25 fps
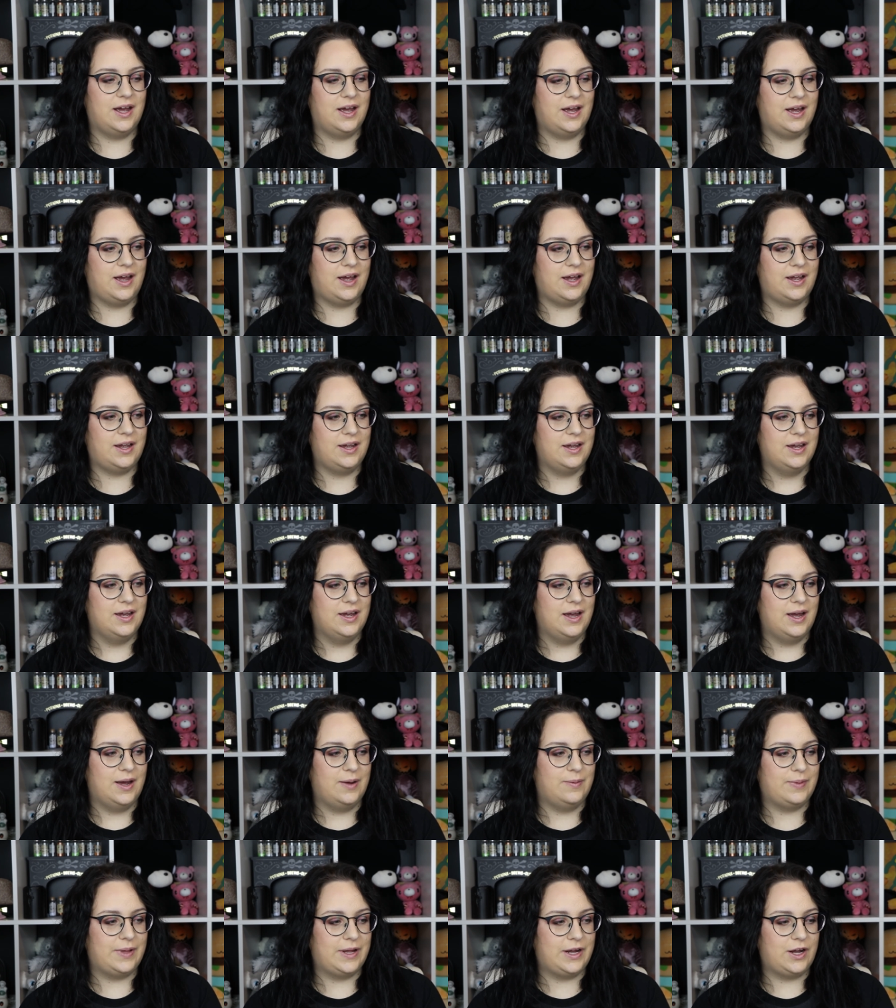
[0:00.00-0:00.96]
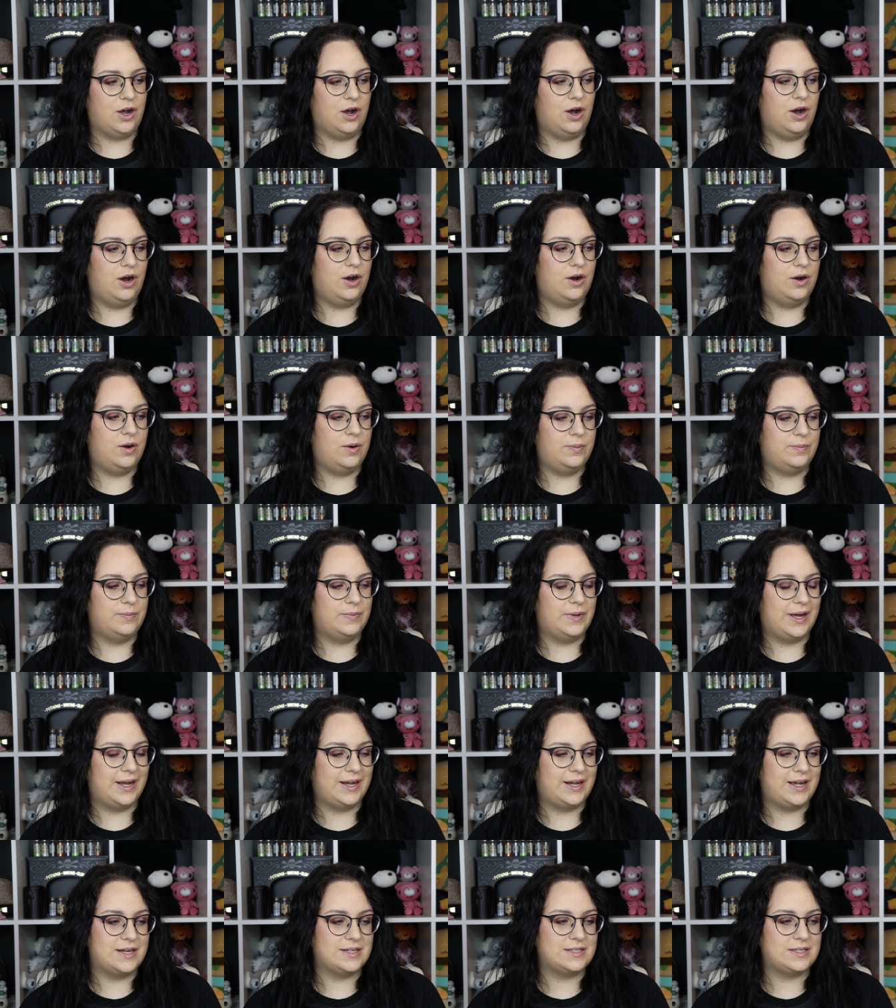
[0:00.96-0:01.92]
I'm like, oh,
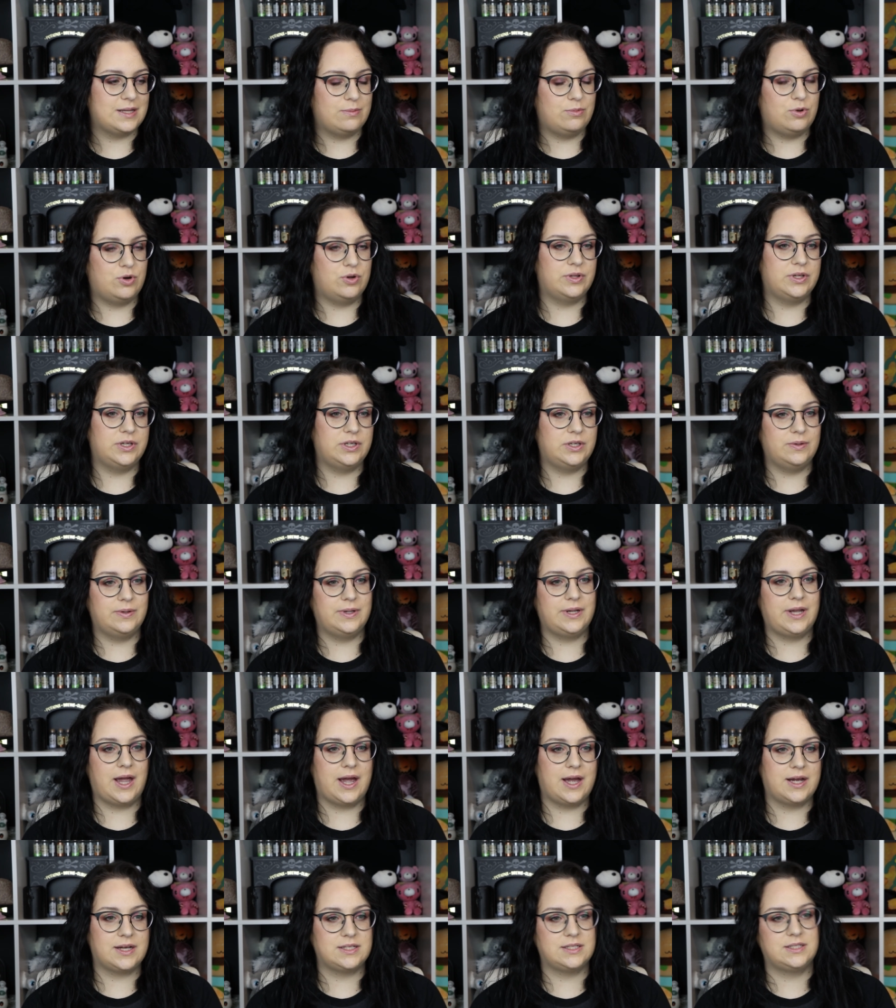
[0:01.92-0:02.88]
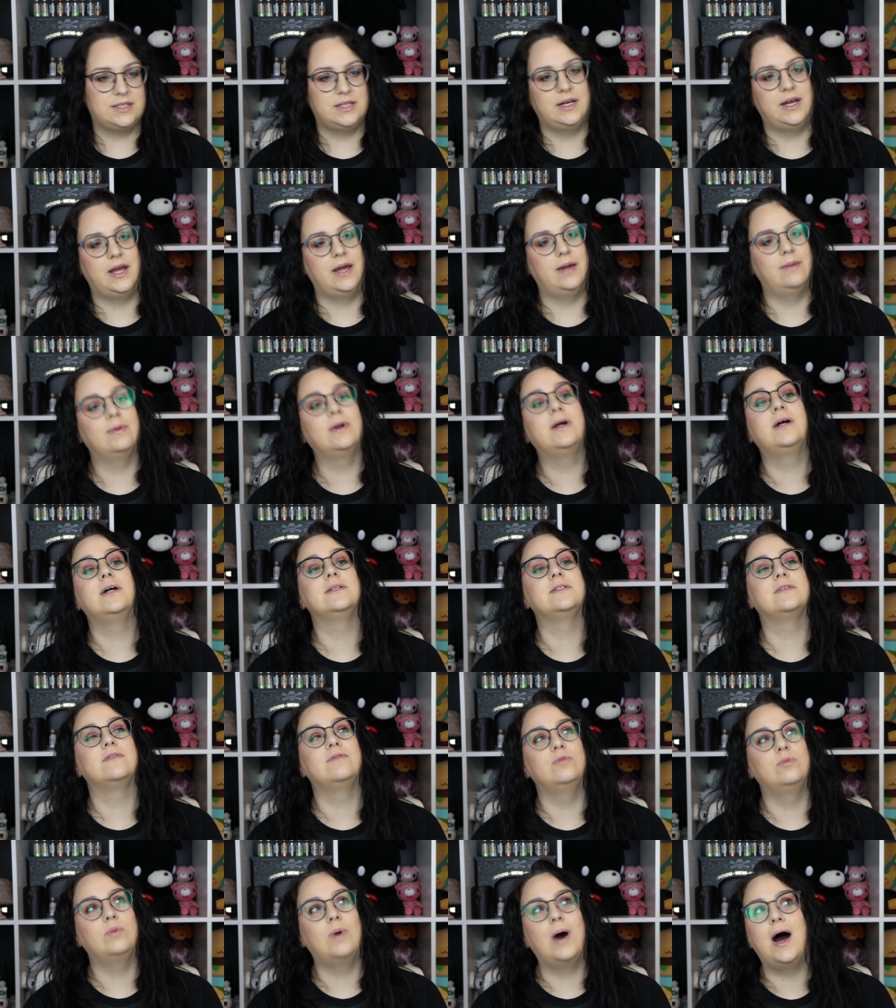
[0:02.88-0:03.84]
I guess I'm only doing X today because
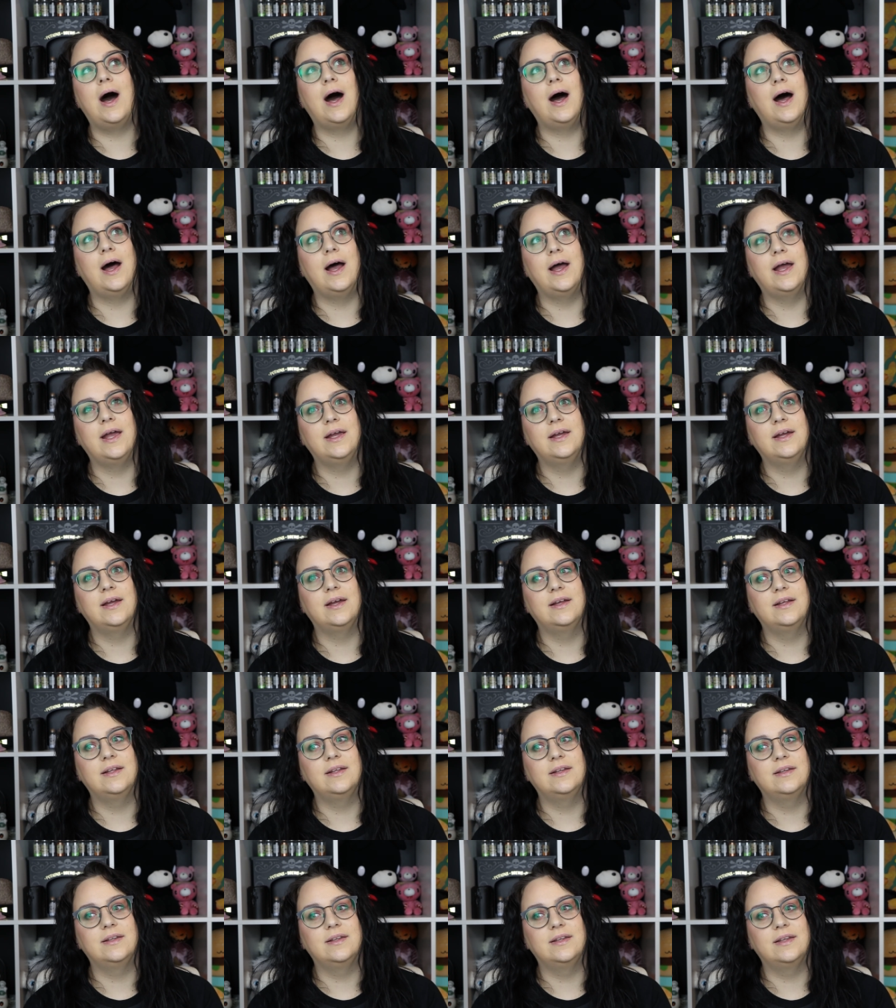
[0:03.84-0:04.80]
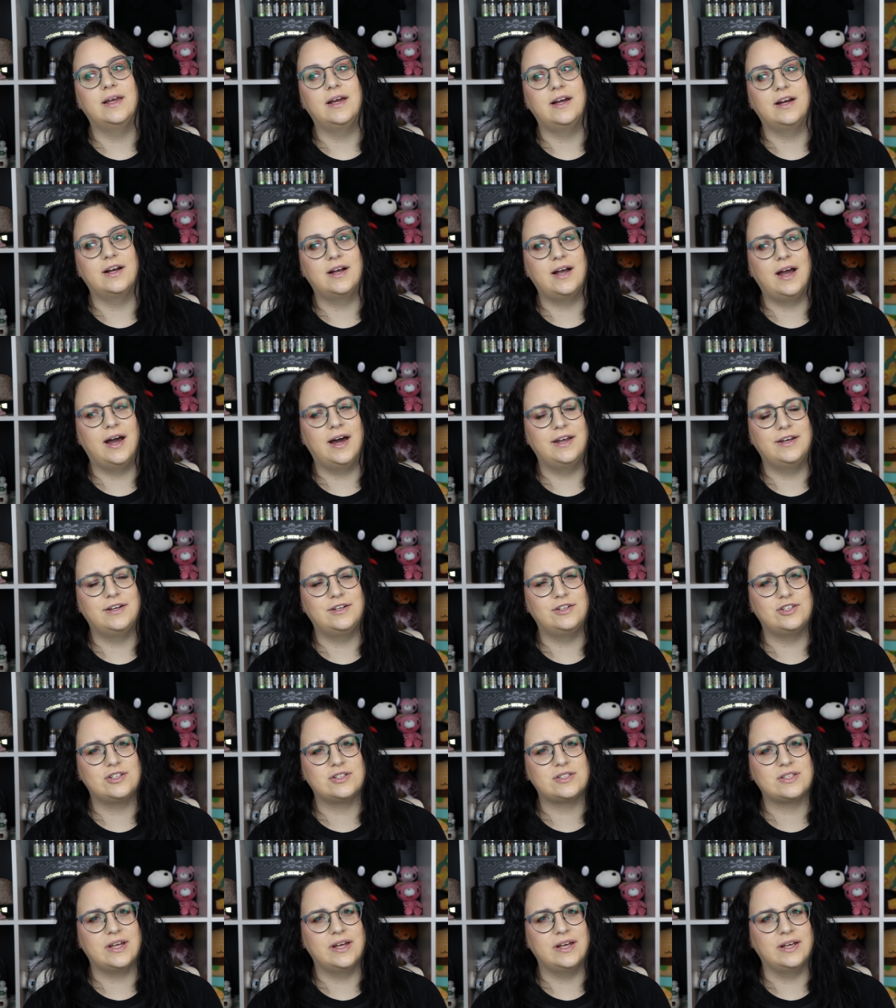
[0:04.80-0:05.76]
of Y. And they're kind of
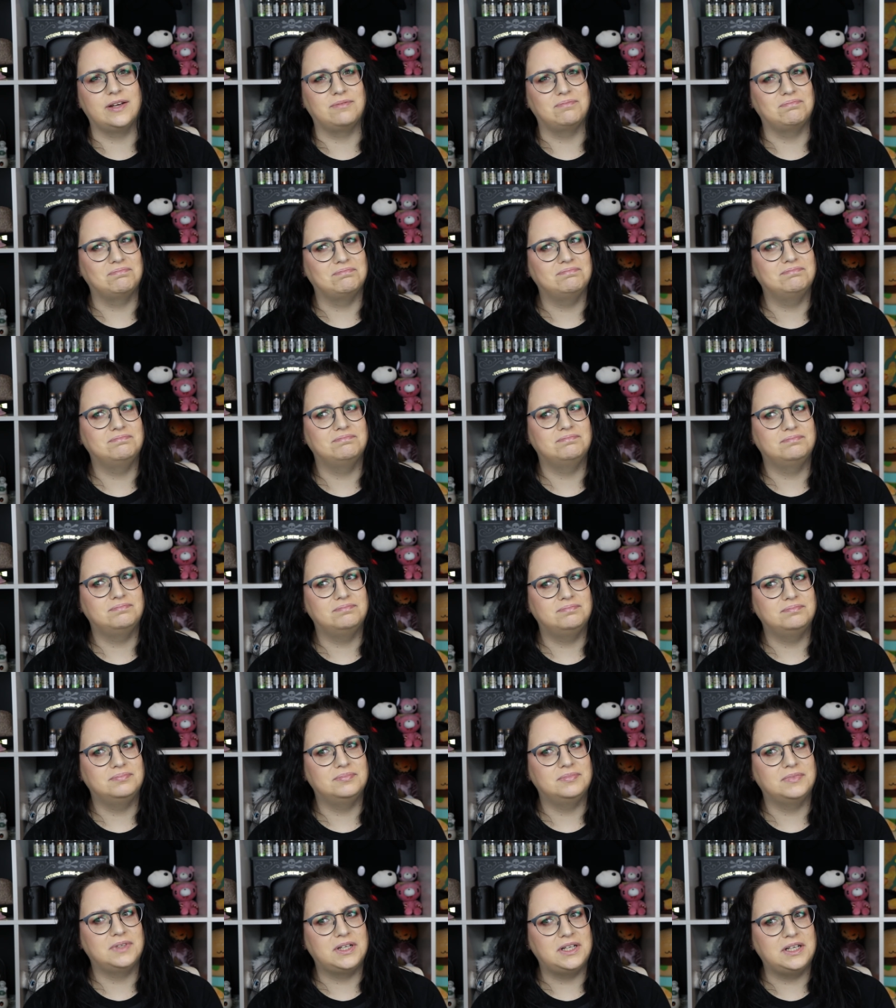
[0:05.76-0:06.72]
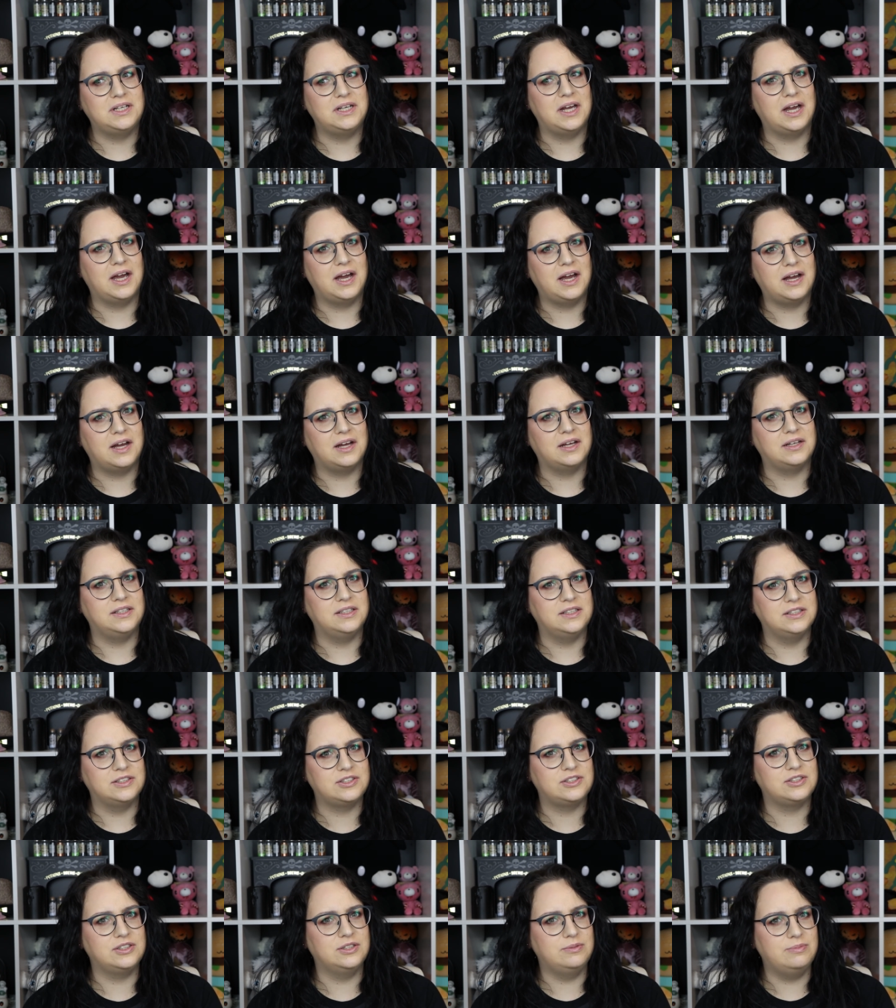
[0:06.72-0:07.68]
just like, yeah, you
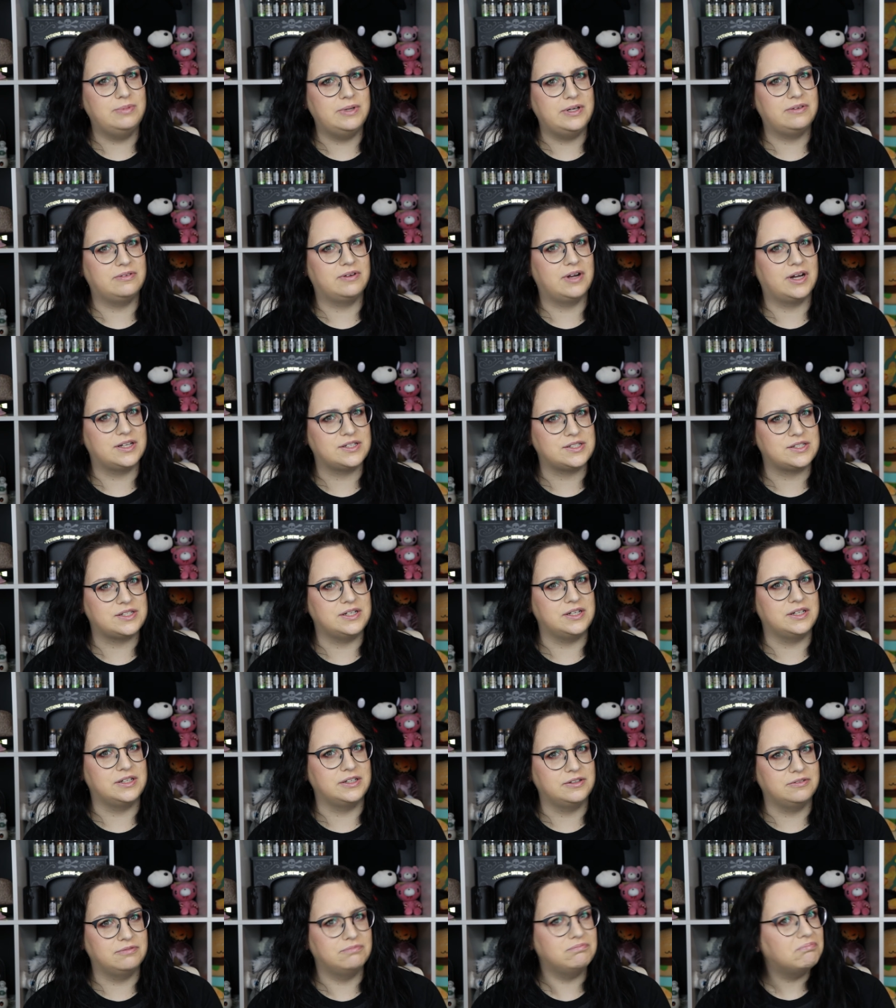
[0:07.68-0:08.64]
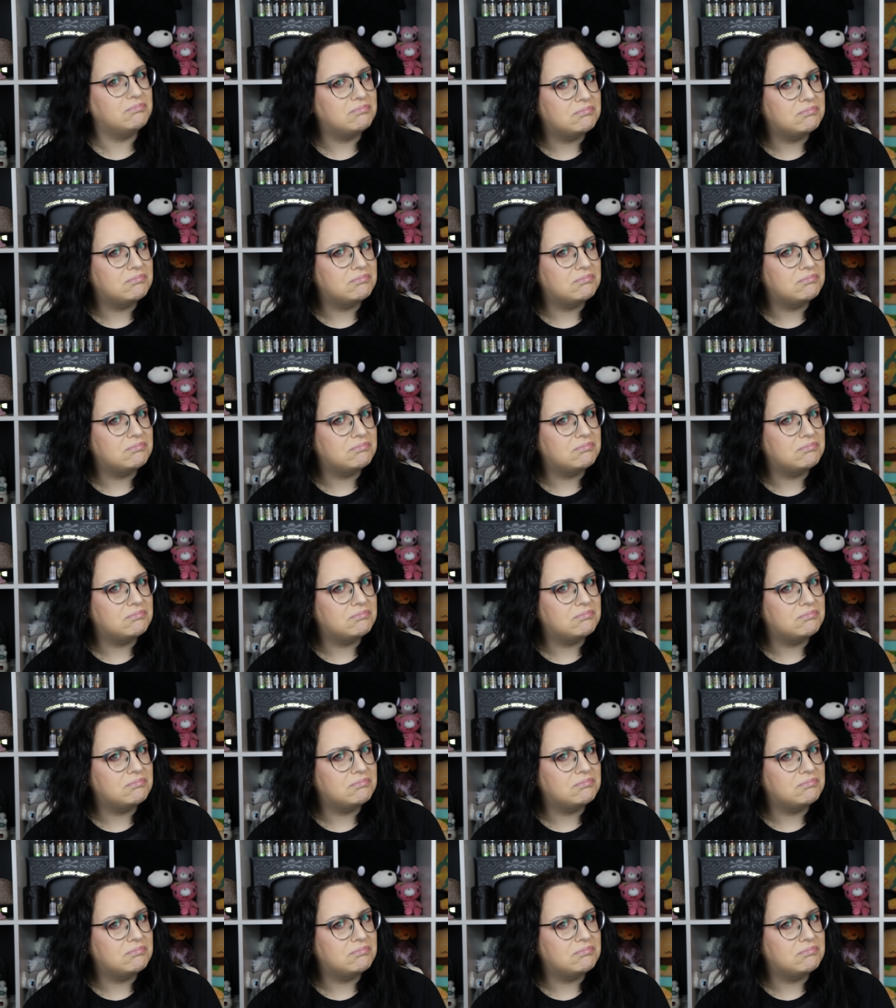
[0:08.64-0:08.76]
should be resting.